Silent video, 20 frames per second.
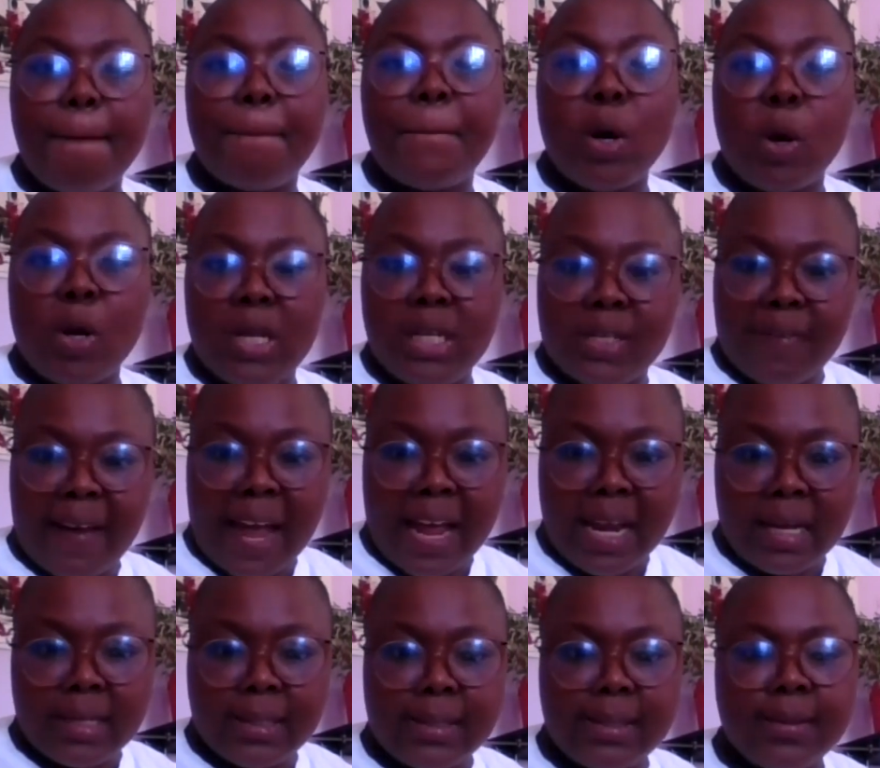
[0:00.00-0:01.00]
police
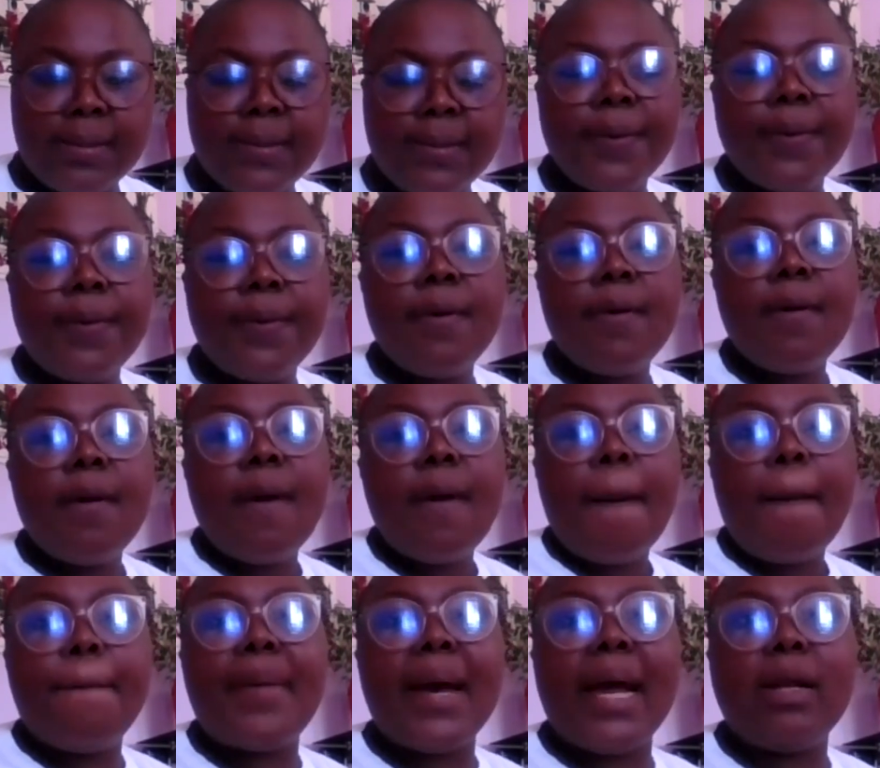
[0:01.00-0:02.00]
violence.
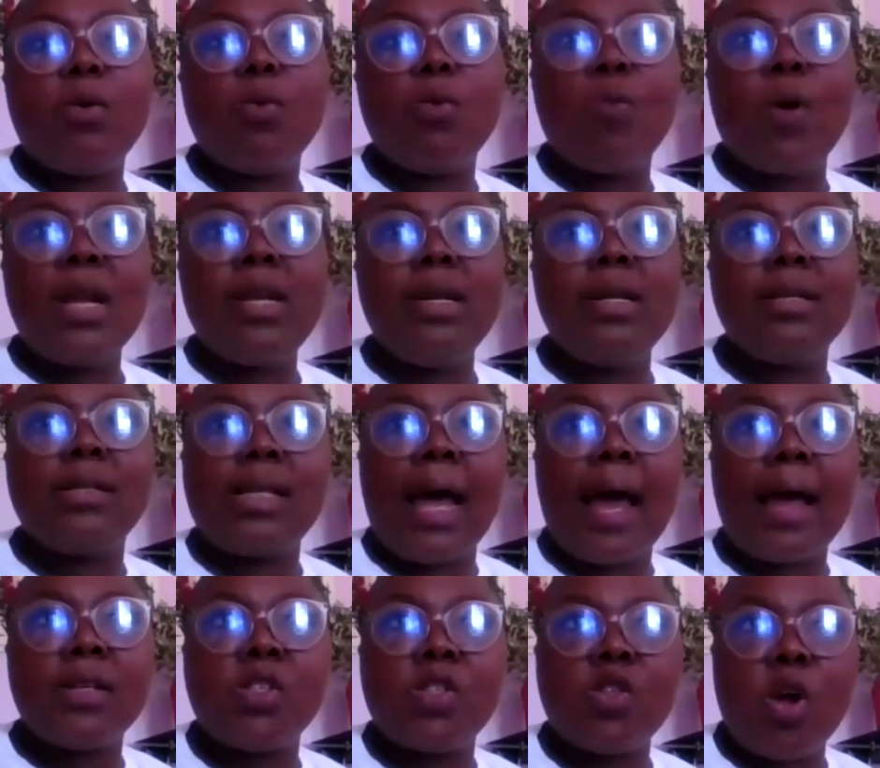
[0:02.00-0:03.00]
But what is
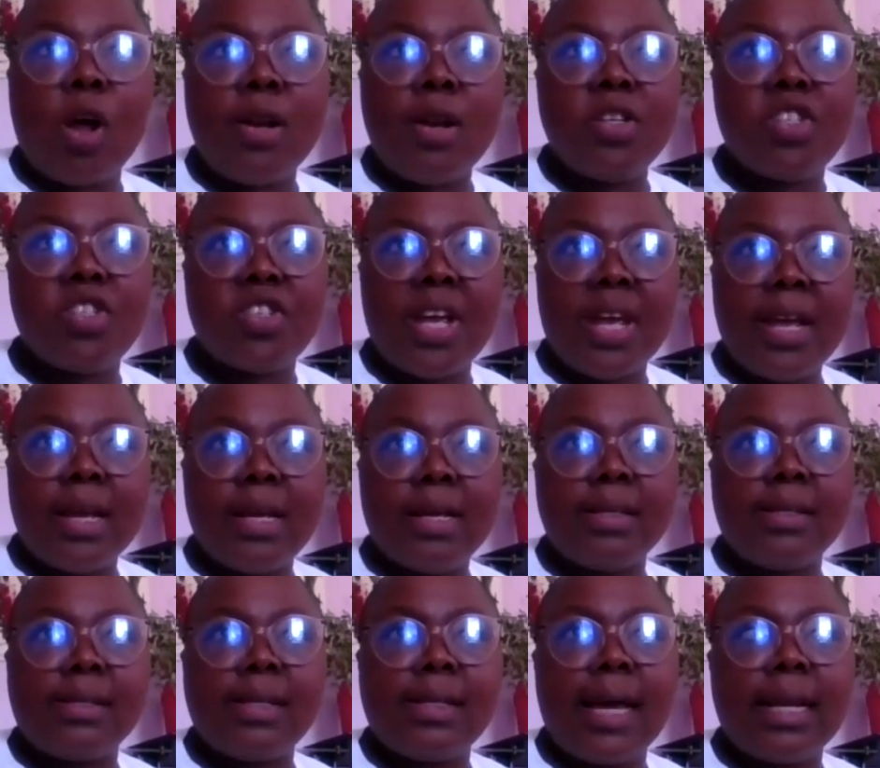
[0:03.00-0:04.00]
astonishing
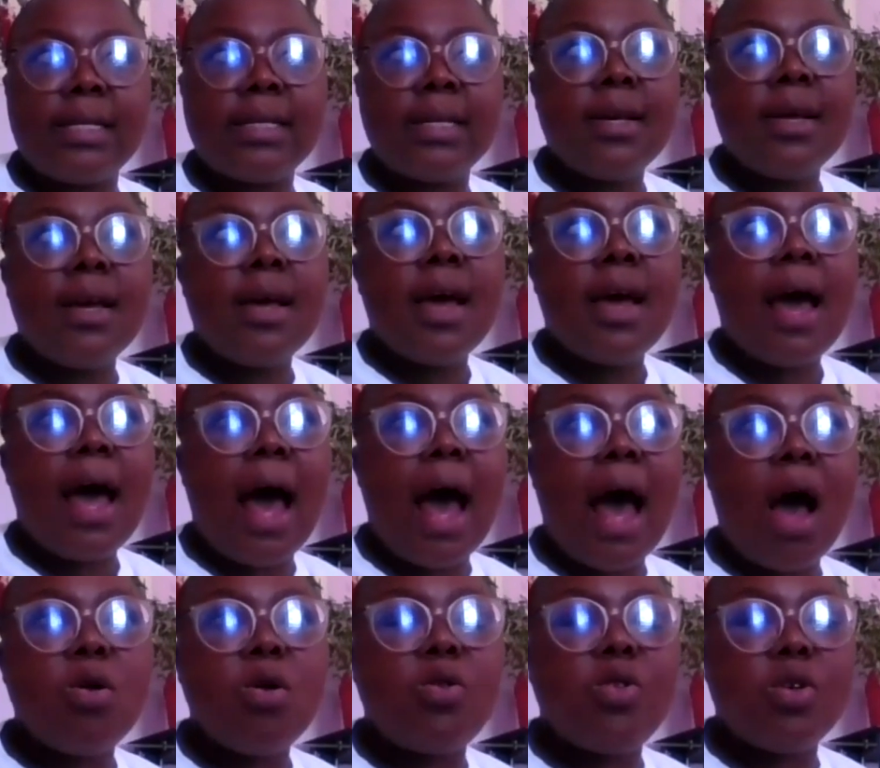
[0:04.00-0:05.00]
is that
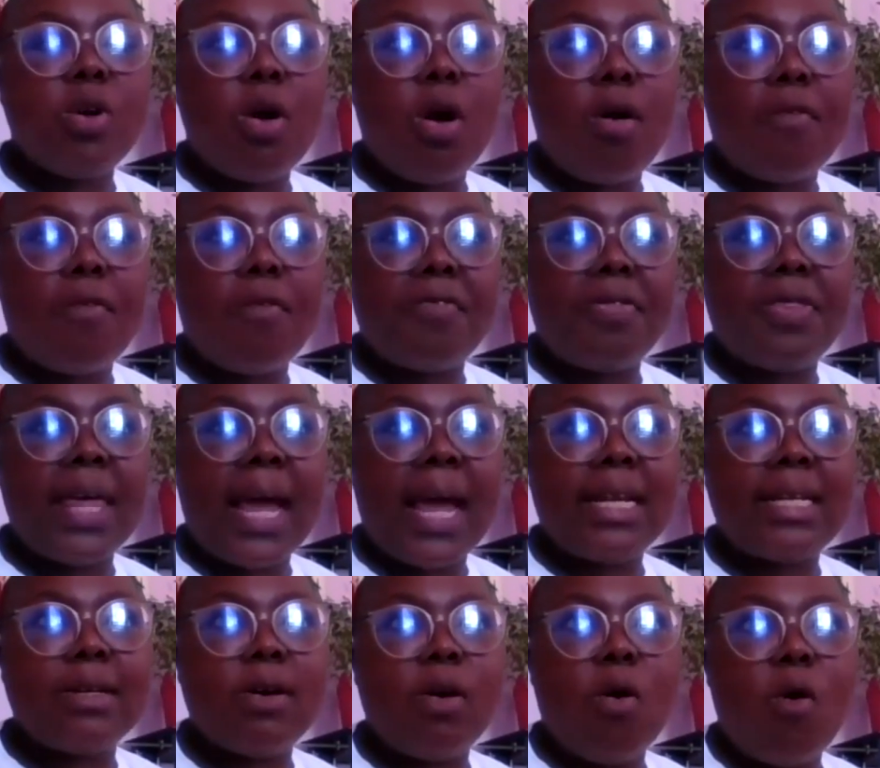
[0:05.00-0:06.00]
out of
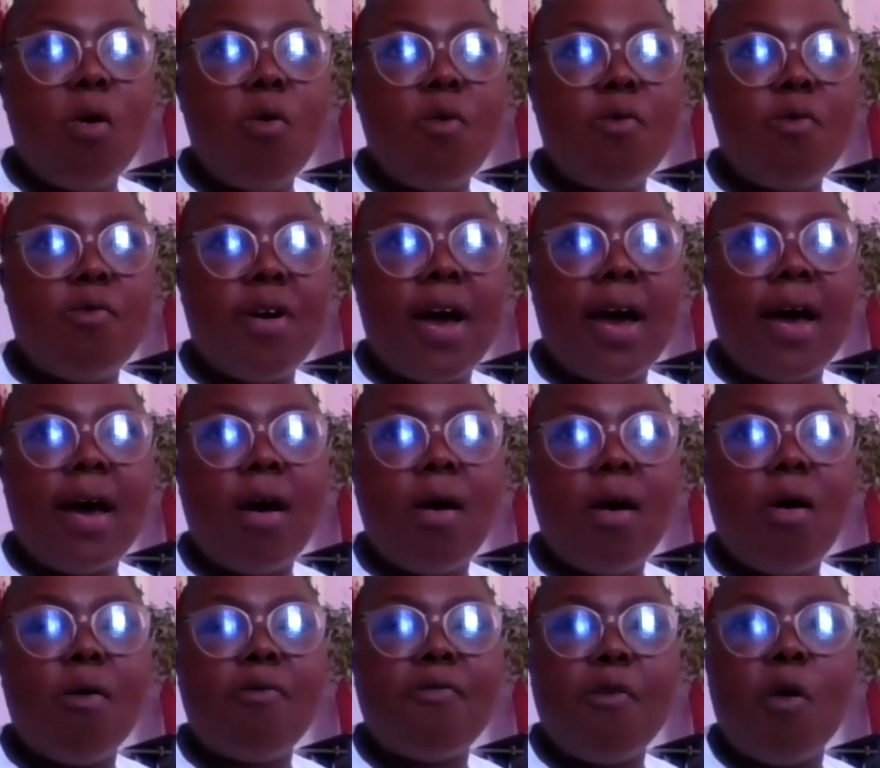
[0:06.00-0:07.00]
that over
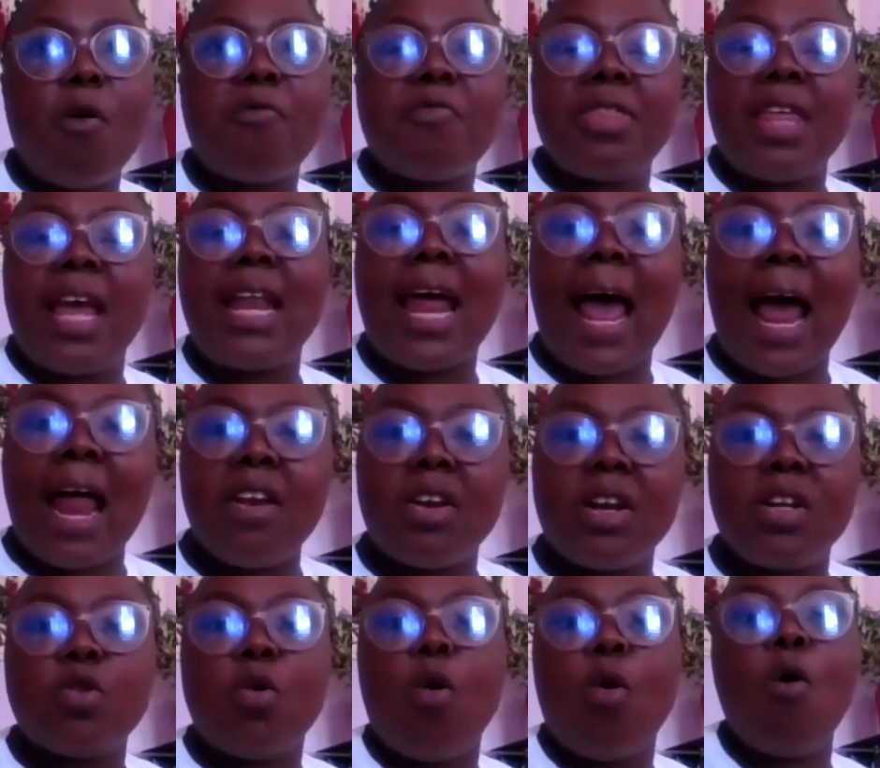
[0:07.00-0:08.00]
of that
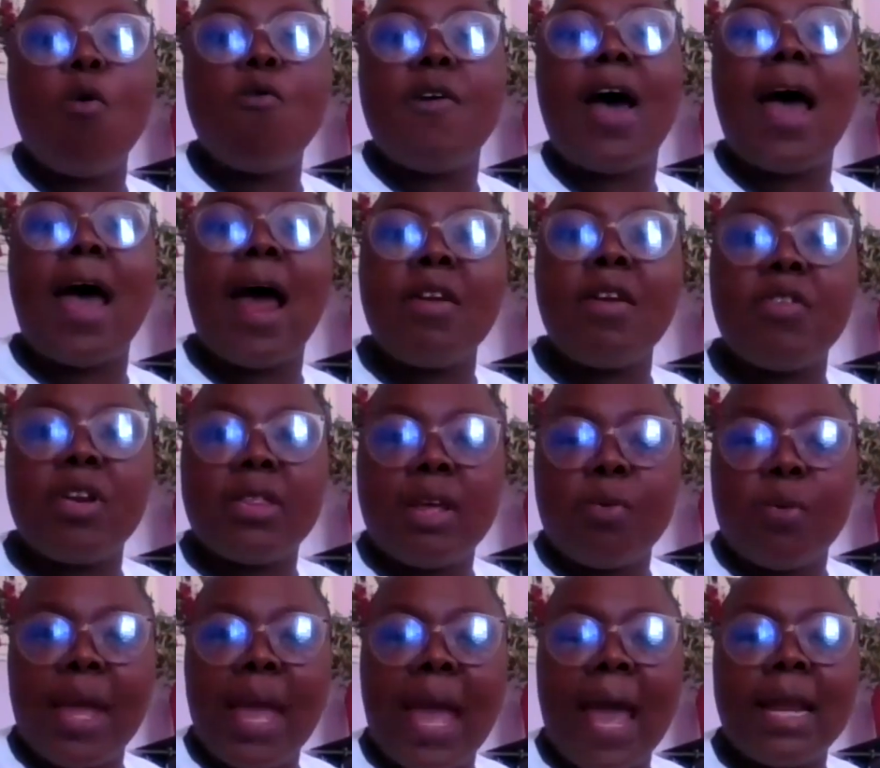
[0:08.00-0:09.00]
100 or over 100 that
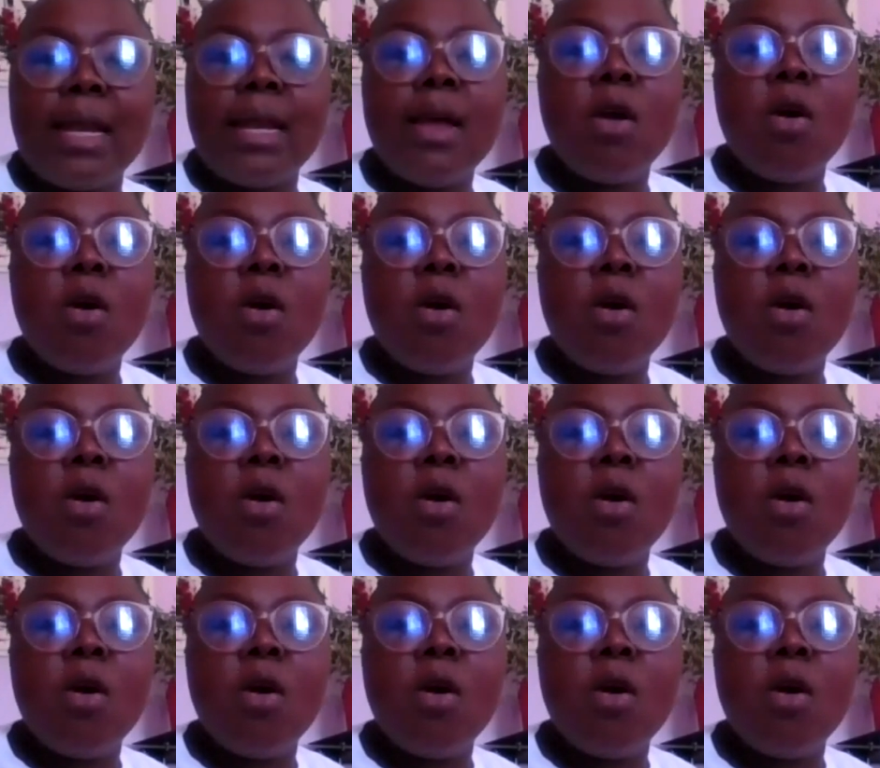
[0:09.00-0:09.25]
we had,